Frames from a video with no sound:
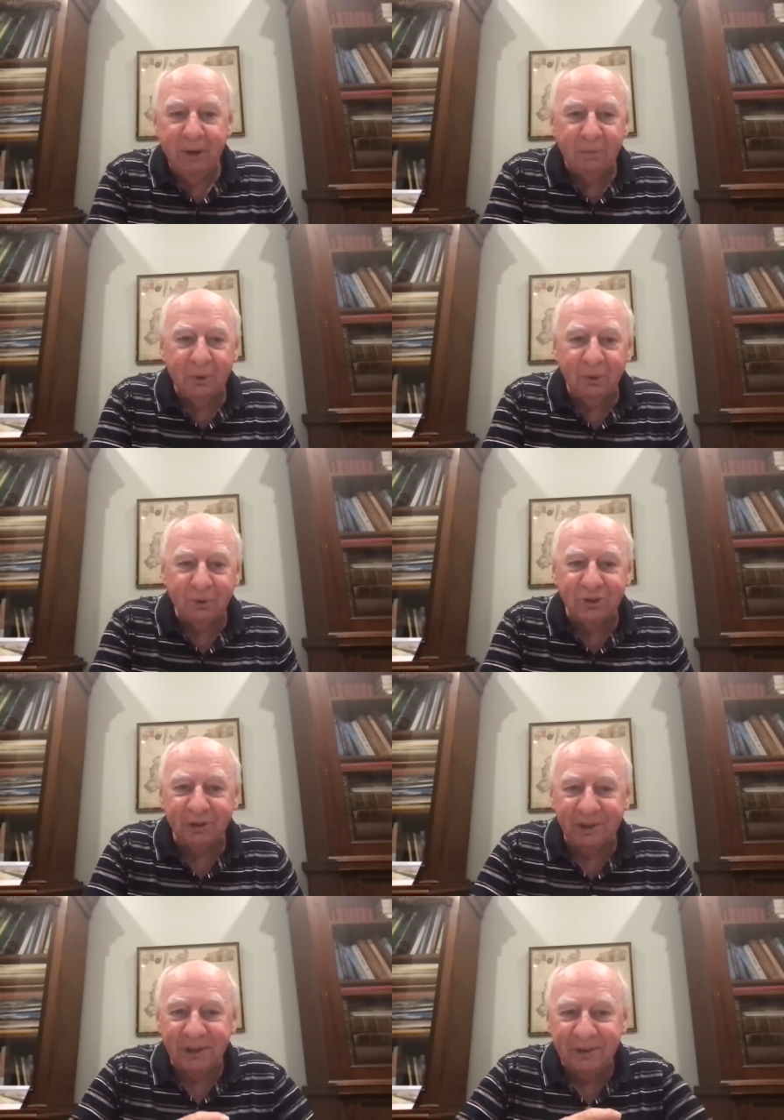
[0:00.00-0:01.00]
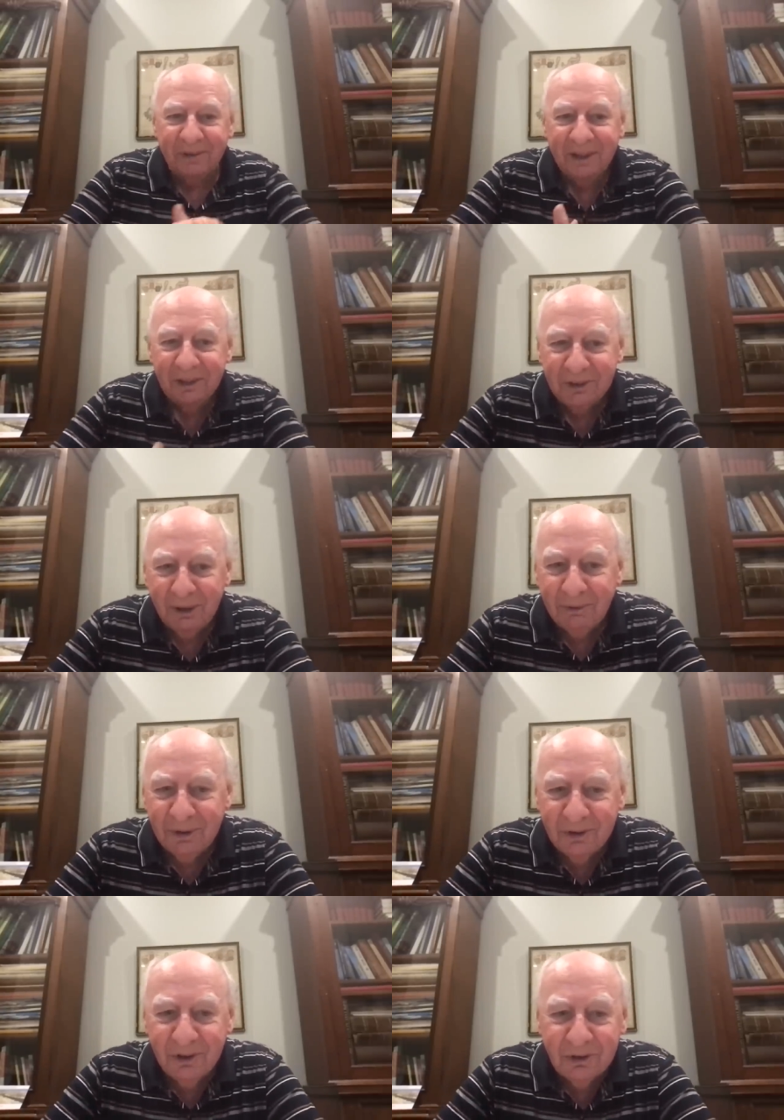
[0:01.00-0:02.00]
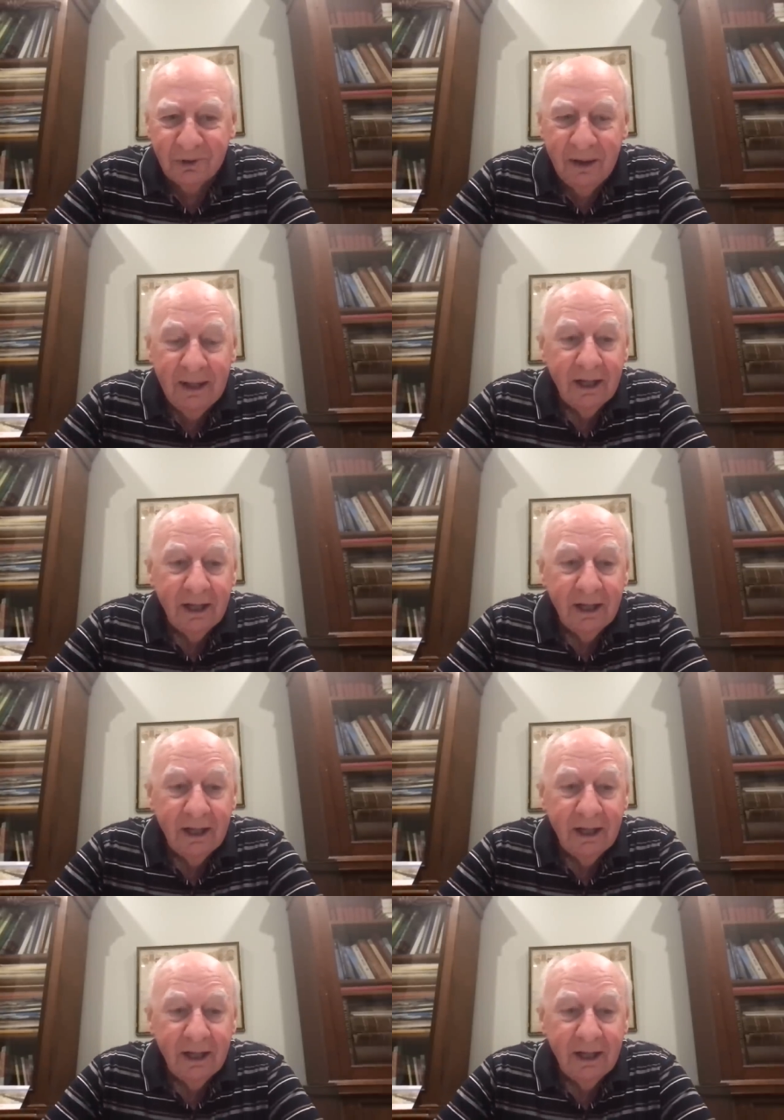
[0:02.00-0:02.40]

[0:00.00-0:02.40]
but it would also kill some of the tissue.